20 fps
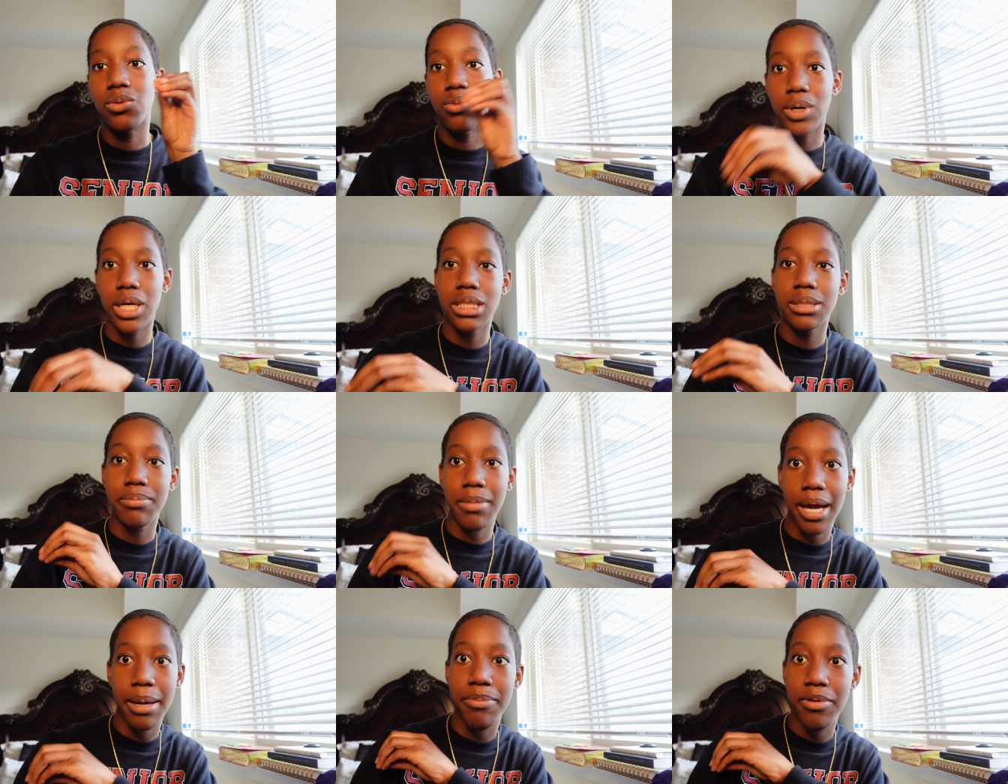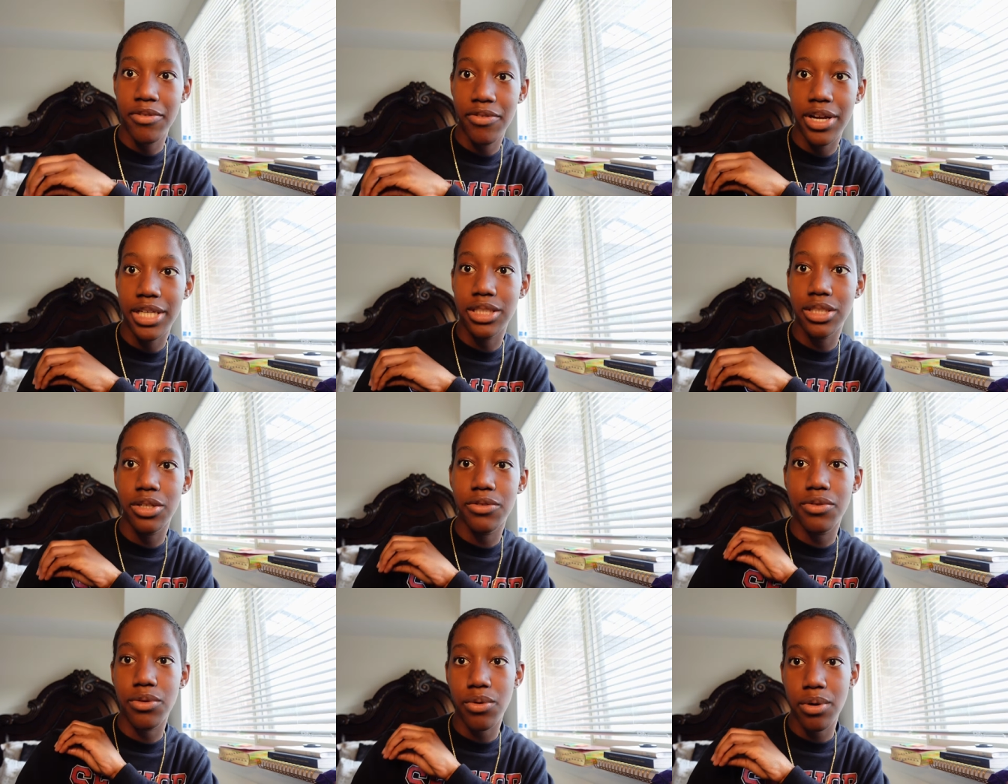was my
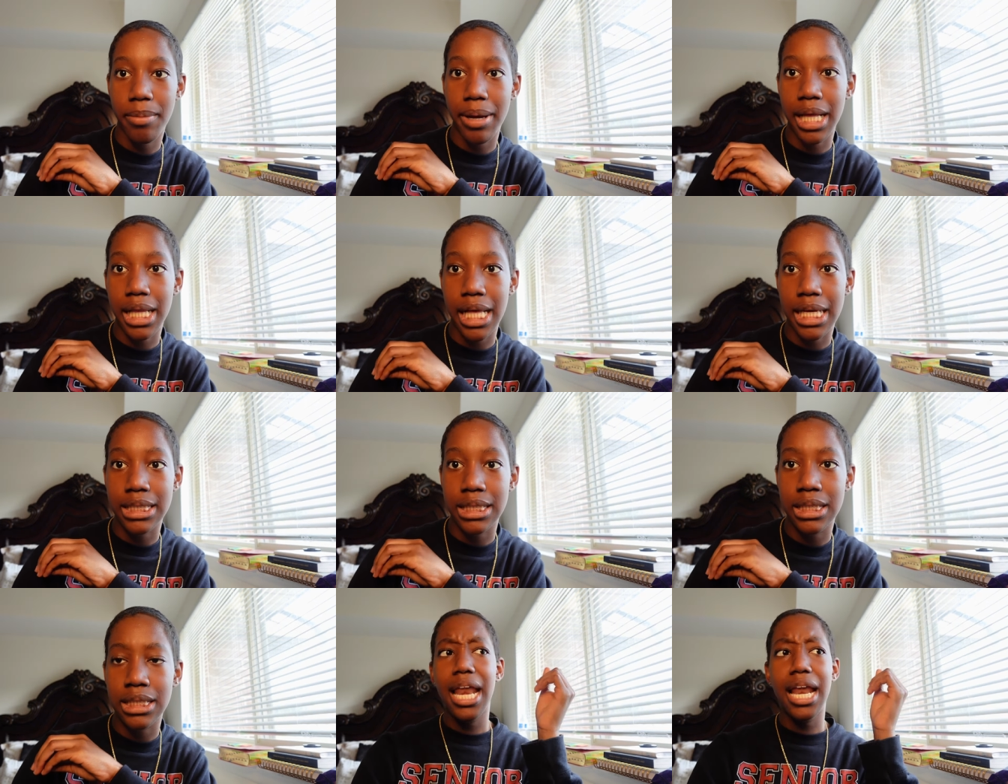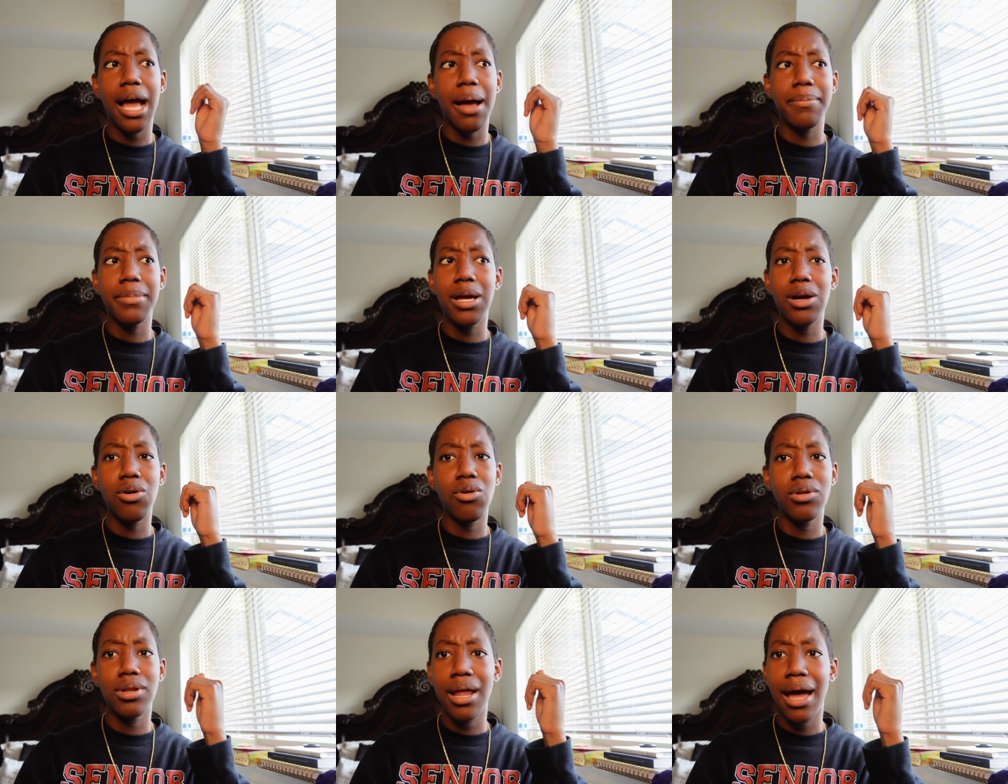professor for one of my classes. And I'm
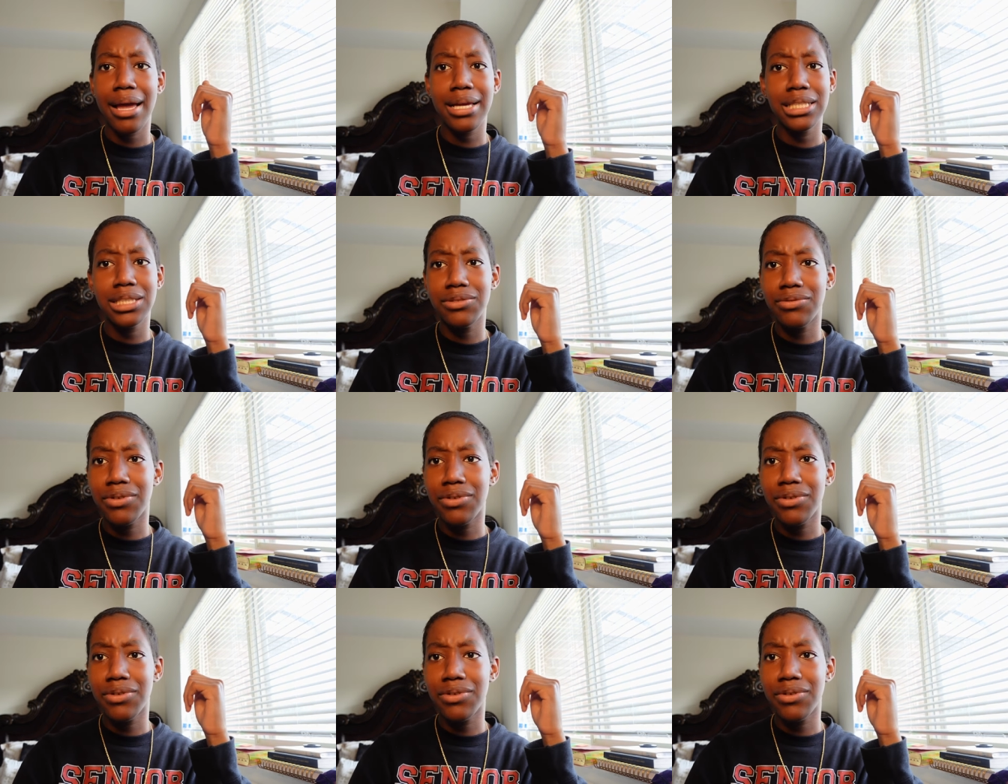not gonna lie, he's